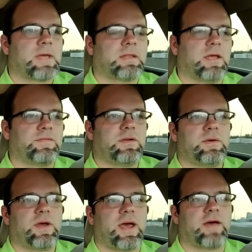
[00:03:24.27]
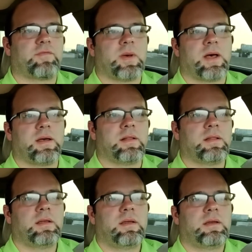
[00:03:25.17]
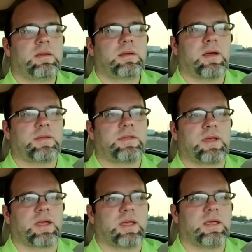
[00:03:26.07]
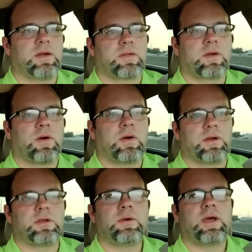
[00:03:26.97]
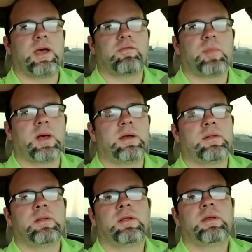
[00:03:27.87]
I'd love to do a half mile. I think I can gear the car to do a half mile.